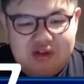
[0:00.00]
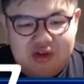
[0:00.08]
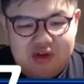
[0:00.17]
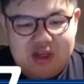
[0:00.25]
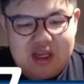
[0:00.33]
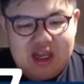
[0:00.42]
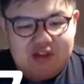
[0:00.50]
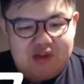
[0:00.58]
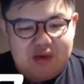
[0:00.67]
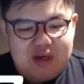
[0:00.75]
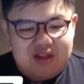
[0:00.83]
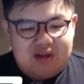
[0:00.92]
do? He can't
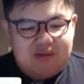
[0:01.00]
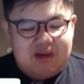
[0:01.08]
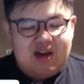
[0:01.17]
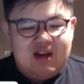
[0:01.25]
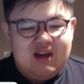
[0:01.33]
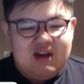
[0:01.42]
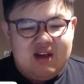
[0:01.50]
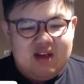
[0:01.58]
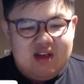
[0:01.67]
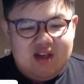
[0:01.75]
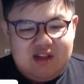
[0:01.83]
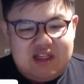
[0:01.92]
do anything, man.
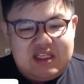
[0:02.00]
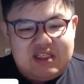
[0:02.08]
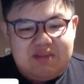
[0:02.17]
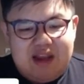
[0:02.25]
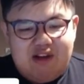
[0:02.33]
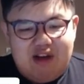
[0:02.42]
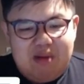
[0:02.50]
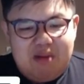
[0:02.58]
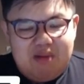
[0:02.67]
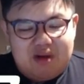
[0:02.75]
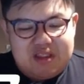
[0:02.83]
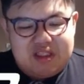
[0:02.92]
These are my crappy
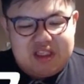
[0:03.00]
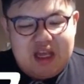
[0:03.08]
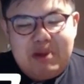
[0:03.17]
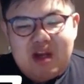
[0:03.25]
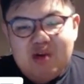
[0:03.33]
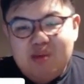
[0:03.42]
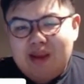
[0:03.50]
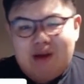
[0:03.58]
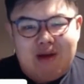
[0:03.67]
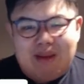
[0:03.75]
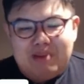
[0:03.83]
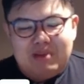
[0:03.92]
monsters. I beat him with my
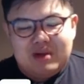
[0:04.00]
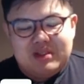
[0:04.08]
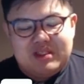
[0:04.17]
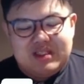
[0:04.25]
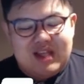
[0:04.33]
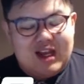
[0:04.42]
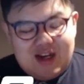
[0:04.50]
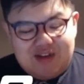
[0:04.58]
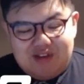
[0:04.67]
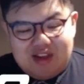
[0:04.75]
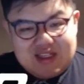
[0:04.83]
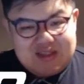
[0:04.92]
crappy monsters. I don't
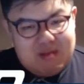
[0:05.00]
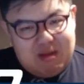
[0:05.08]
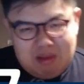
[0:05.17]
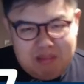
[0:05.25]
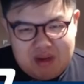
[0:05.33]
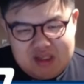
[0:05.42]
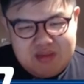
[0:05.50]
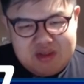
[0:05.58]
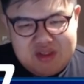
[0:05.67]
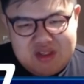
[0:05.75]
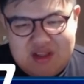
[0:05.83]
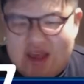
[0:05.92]
even get to summon my boss
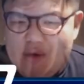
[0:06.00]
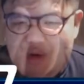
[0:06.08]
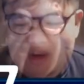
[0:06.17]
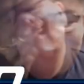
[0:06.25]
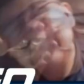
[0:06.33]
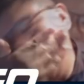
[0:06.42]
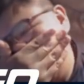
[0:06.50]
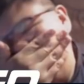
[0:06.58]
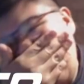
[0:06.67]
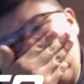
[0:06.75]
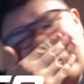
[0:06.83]
monster, that one. Yeah,